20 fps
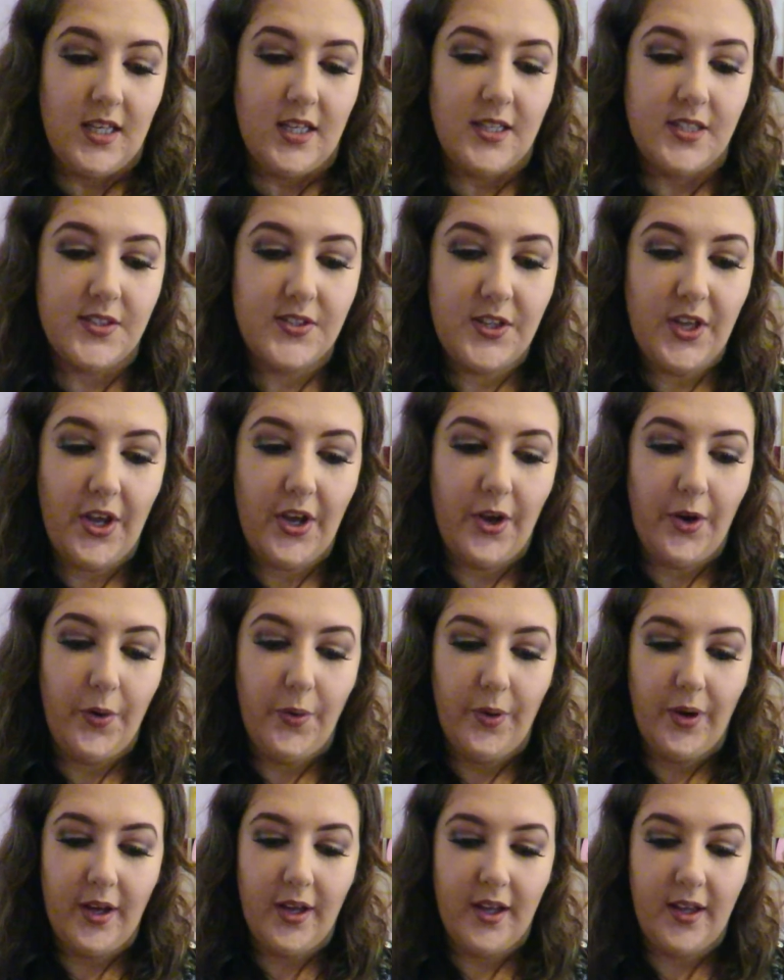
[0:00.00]

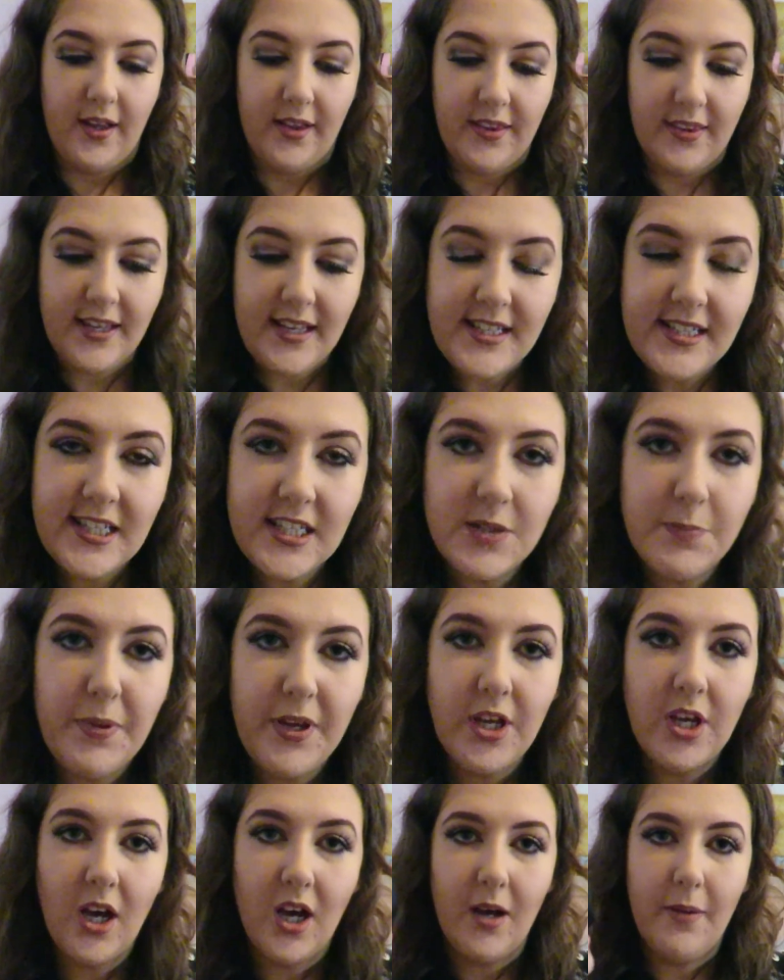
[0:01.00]
So this has
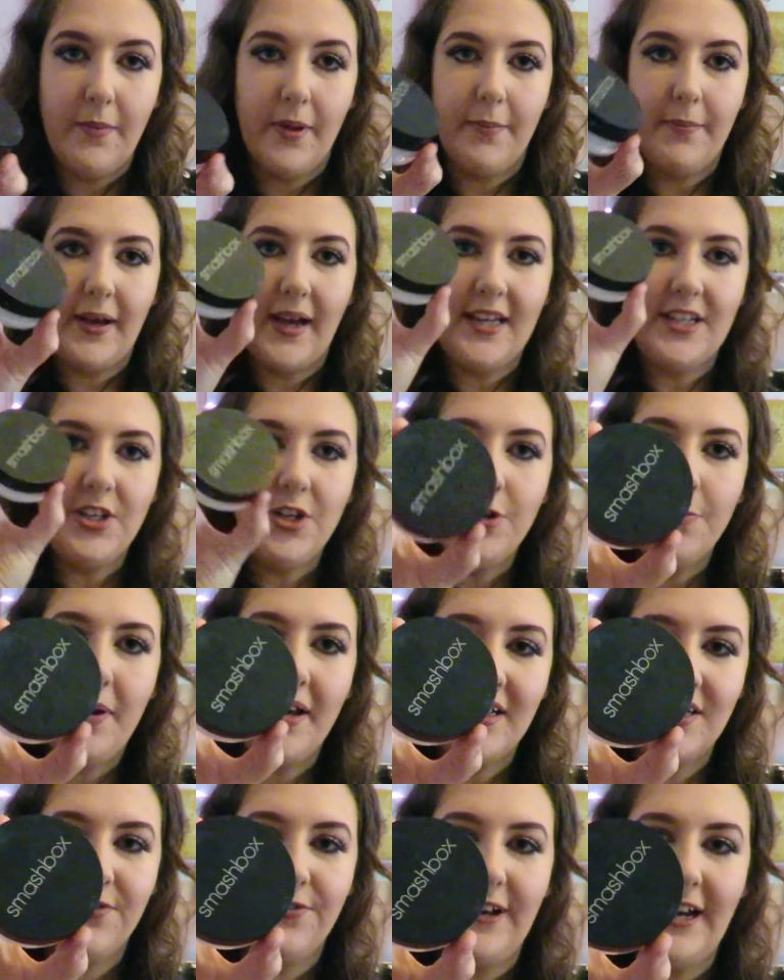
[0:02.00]
become my new
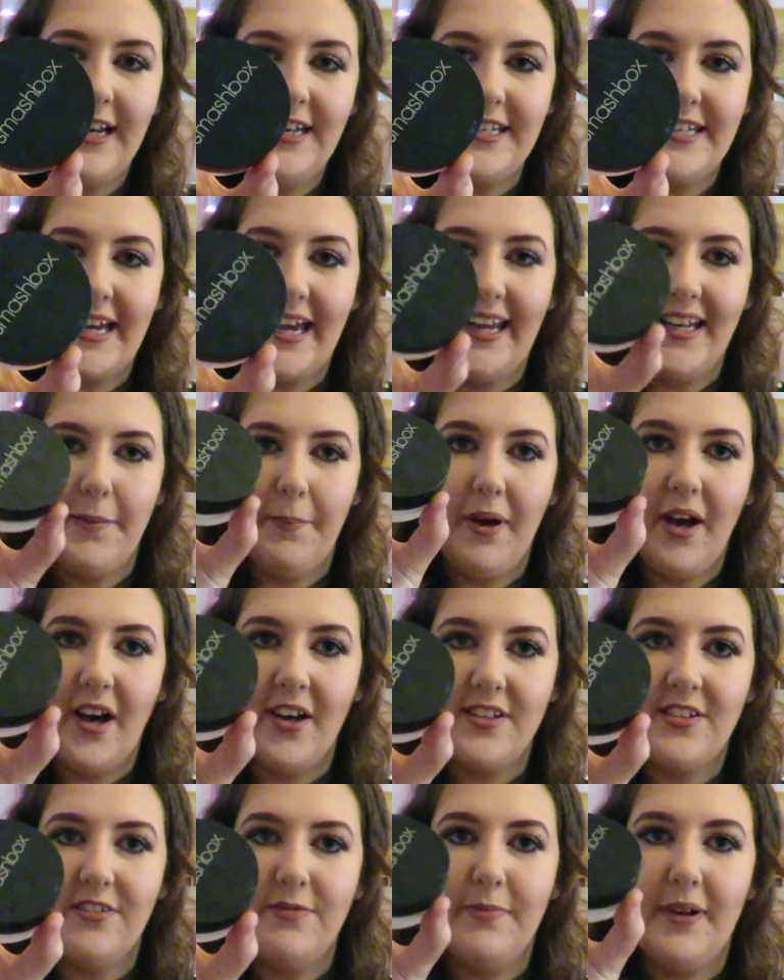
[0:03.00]
best friend and a
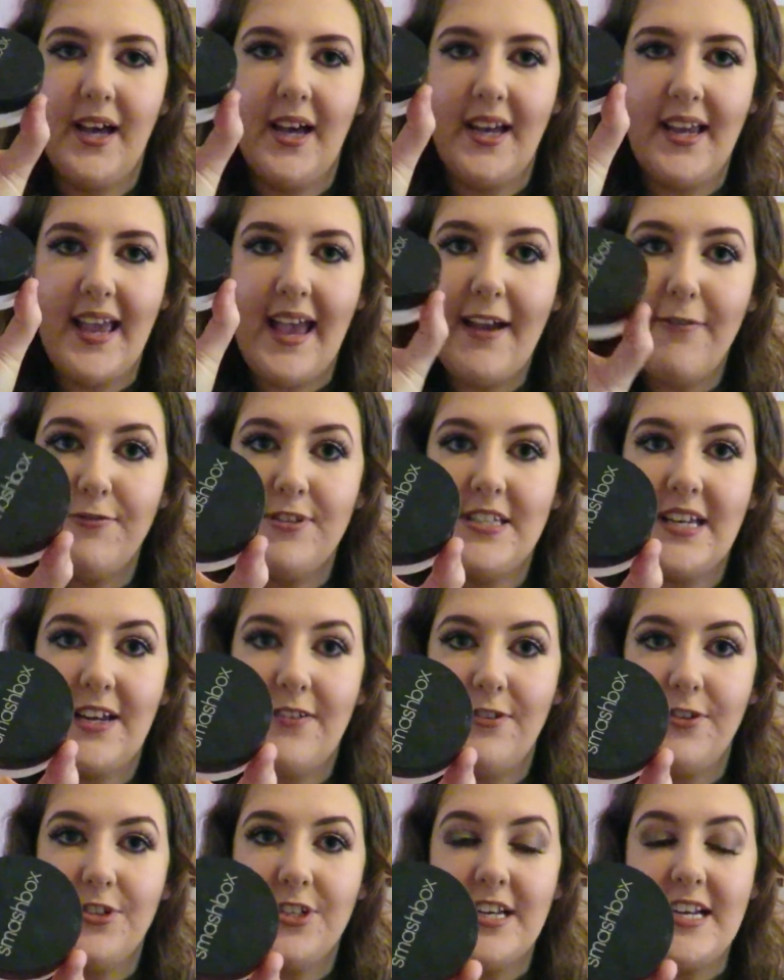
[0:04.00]
part of my everyday
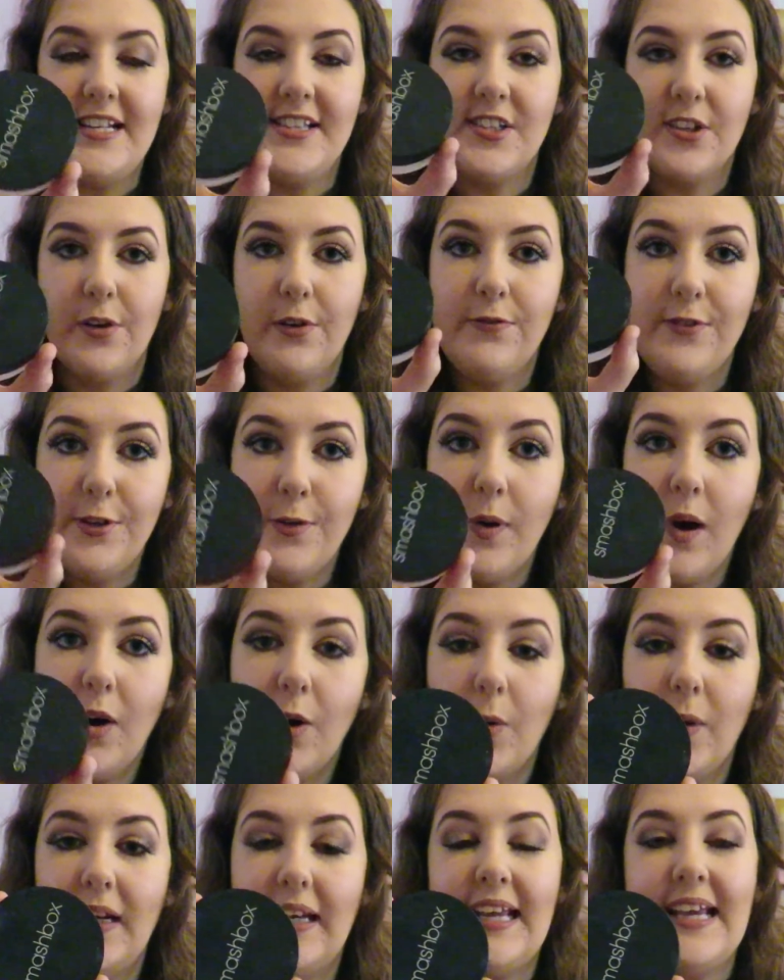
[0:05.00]
routine. So if you
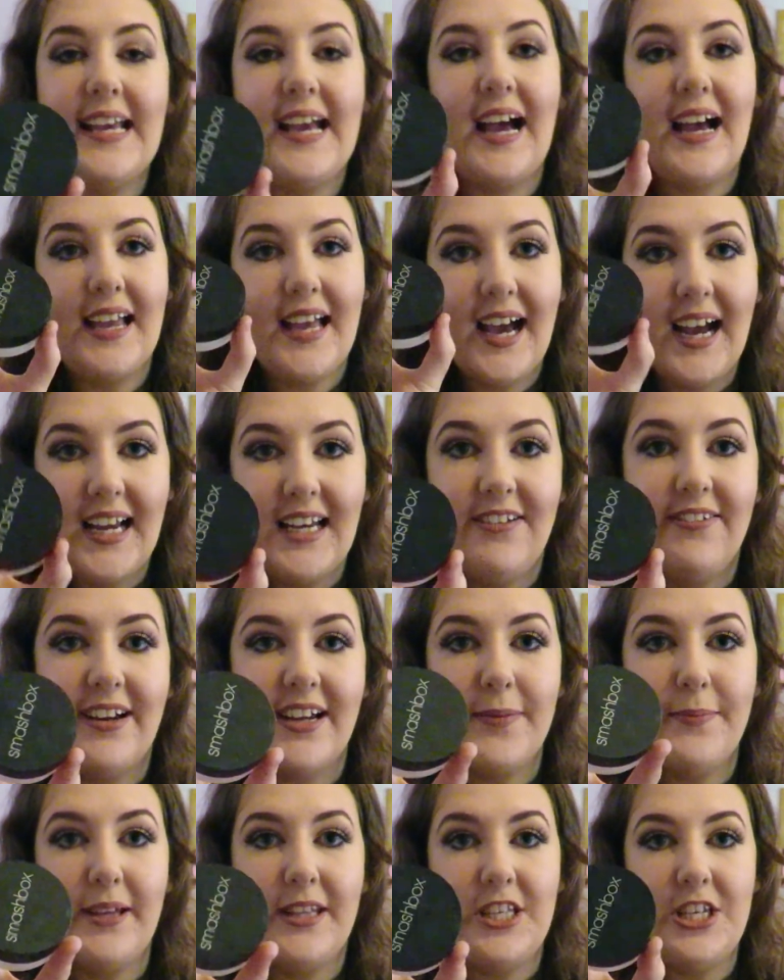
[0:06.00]
are oily, I highly
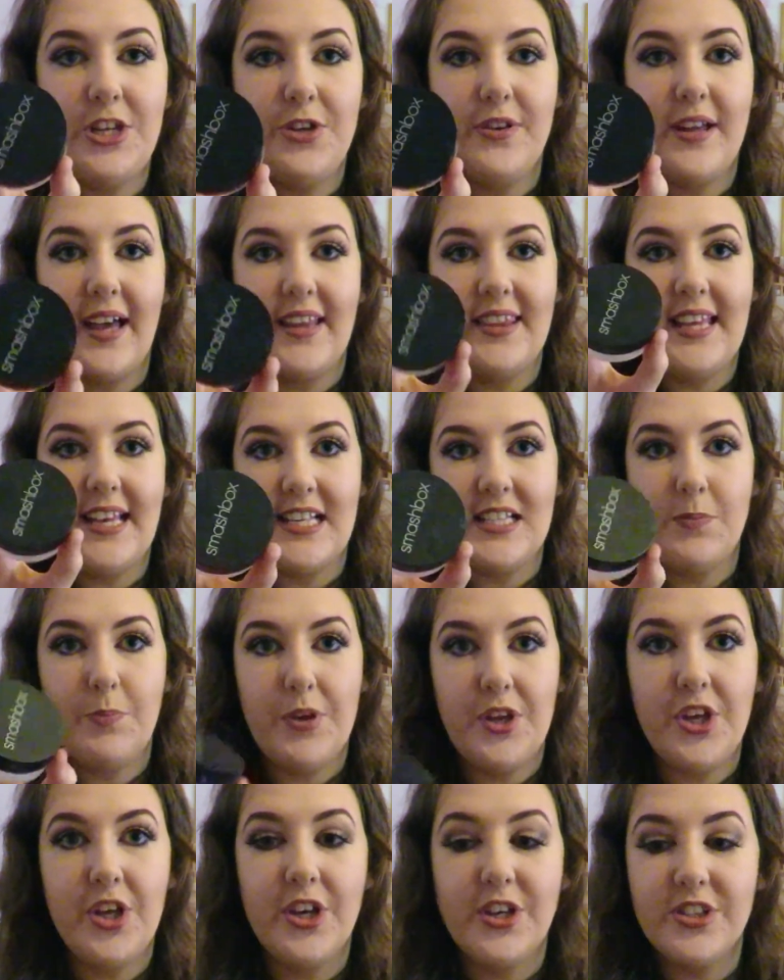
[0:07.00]
recommend that you get this,
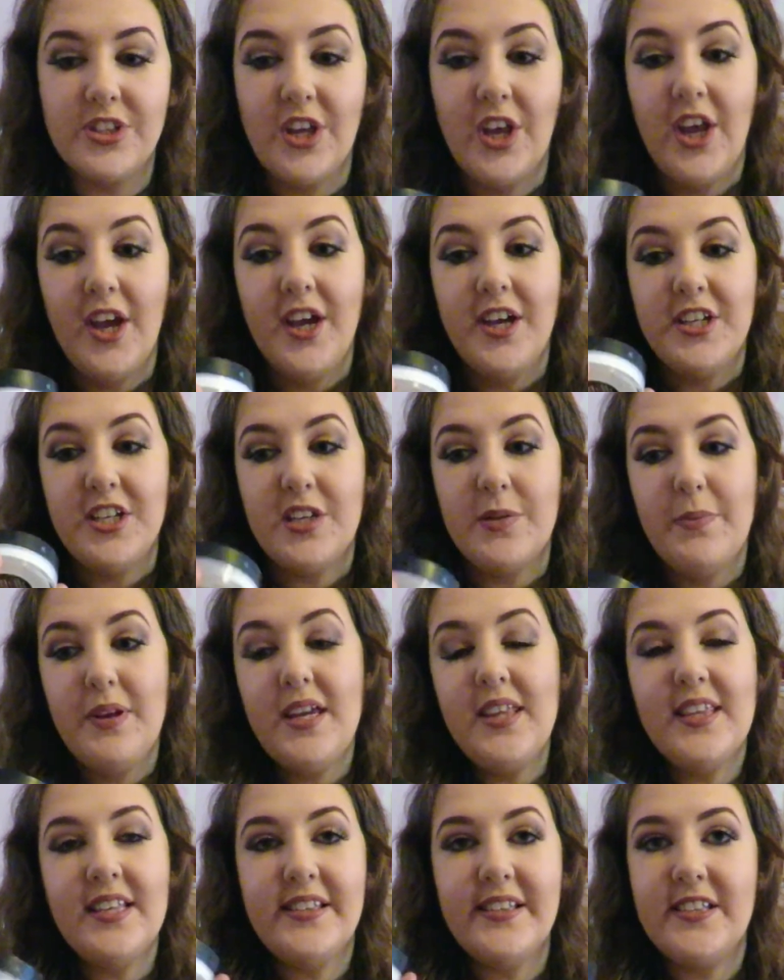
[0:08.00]
because to
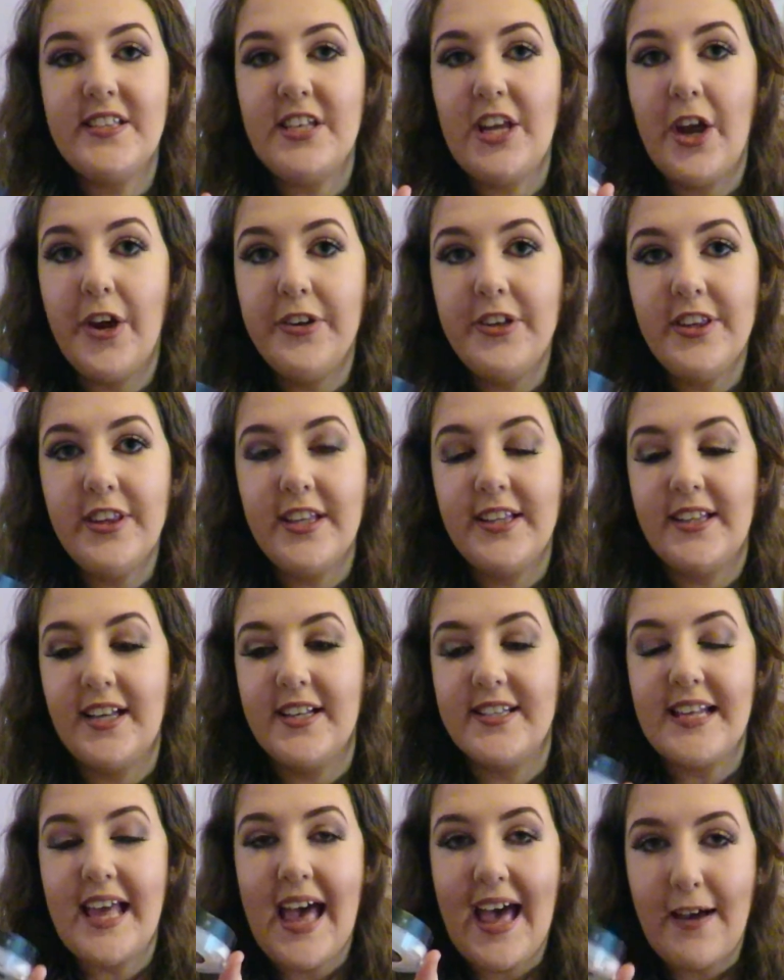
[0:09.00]
me this is the only thing
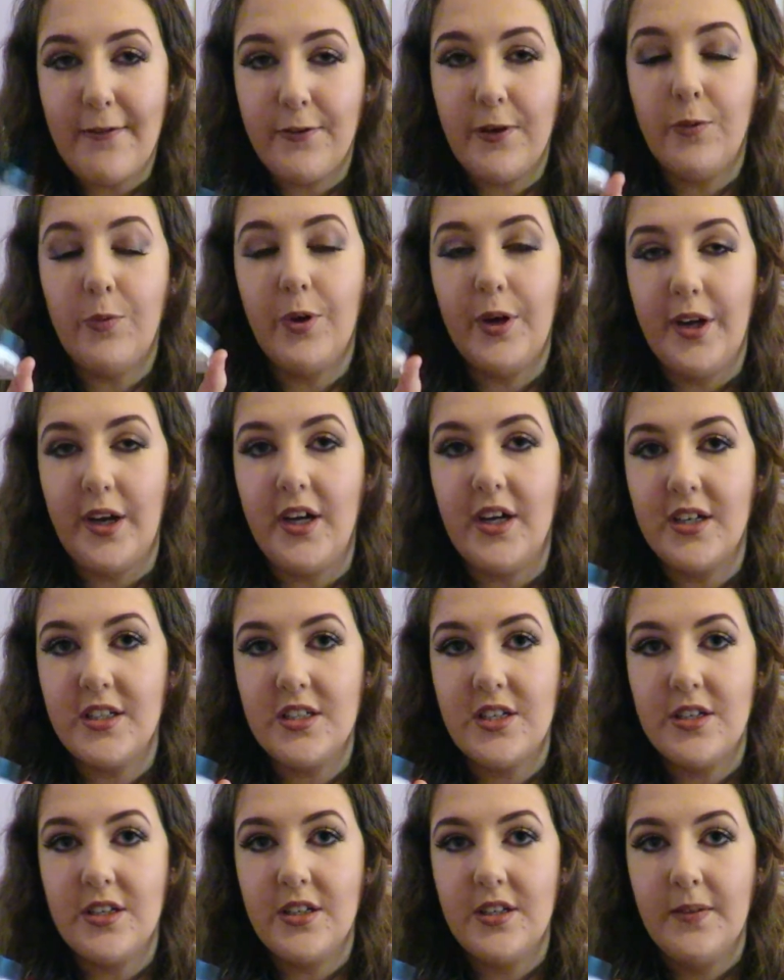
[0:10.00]
that has ever
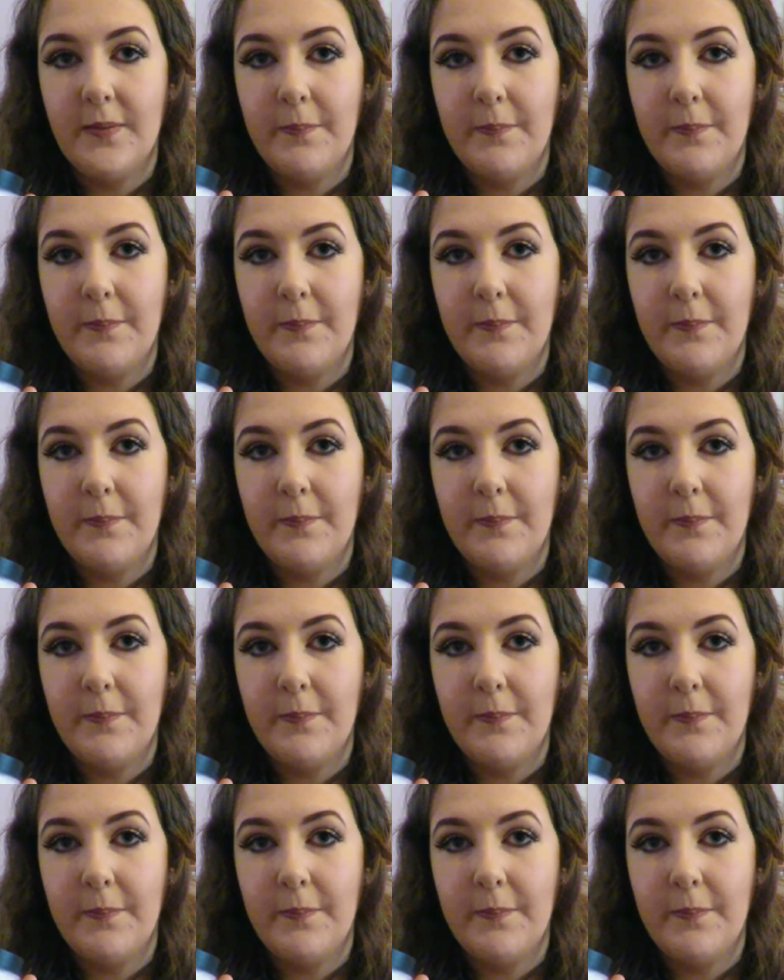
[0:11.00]
worked.